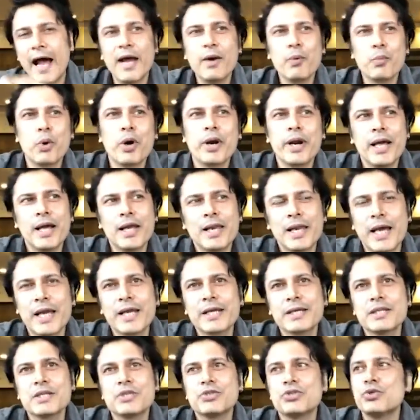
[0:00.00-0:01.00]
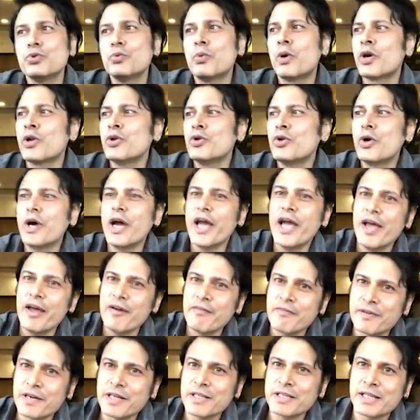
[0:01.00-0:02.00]
what I liked is you want to know
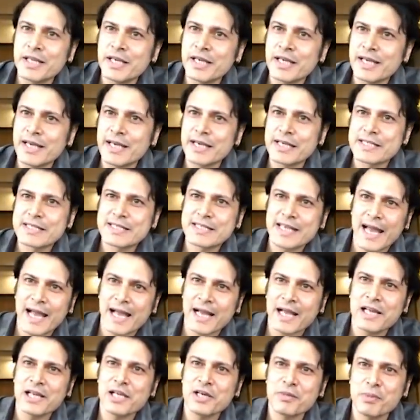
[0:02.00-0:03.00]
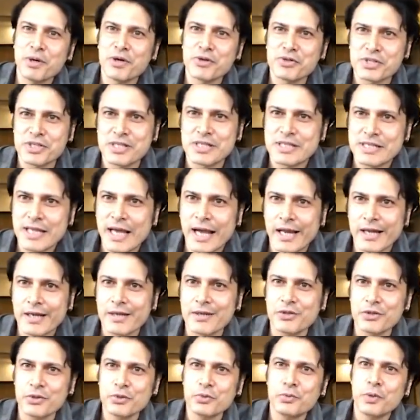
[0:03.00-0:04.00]
everything exactly about Cezanne.
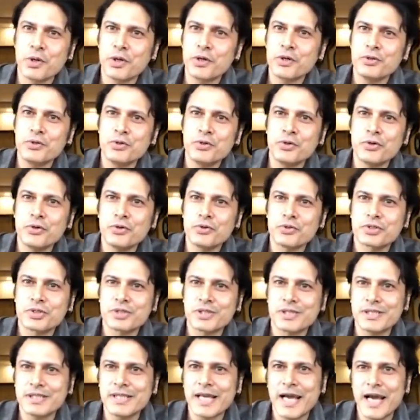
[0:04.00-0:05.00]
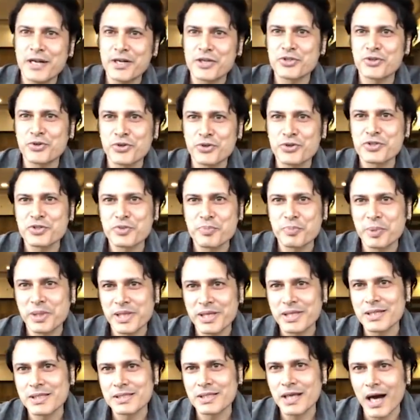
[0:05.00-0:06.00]
You want to know, Cezanne is going to
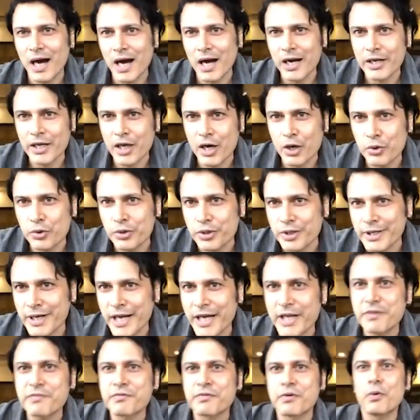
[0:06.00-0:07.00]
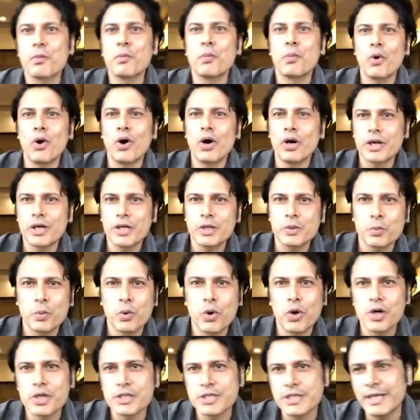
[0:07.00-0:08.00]
speak his heart out, right from what it
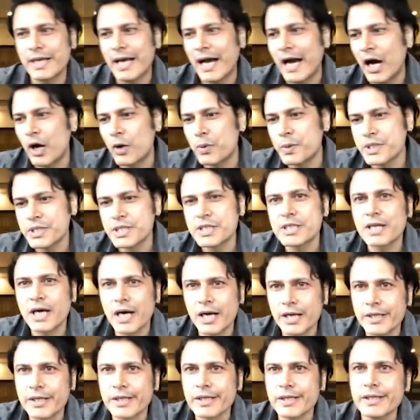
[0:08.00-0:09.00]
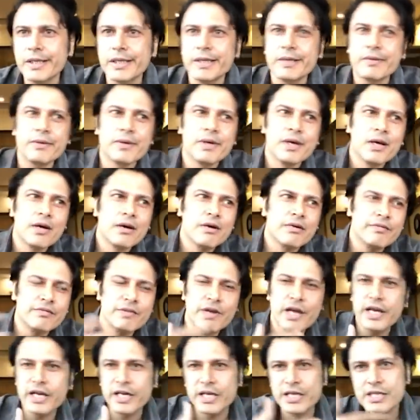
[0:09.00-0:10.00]
was and how it started and
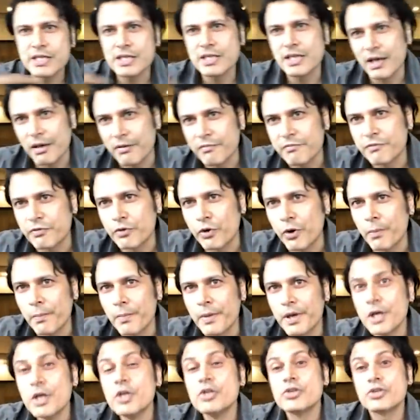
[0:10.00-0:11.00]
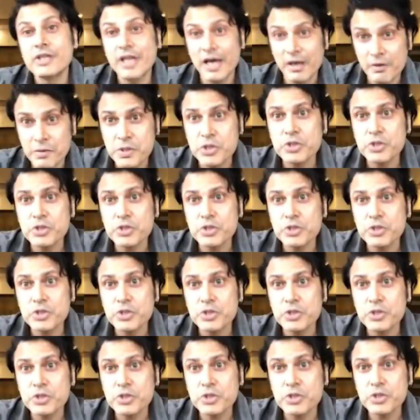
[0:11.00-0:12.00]
where he's come from. So that was a good
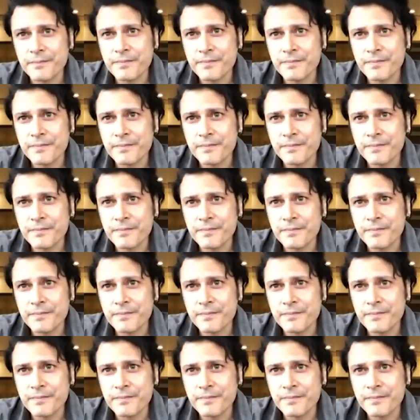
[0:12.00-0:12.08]
thing.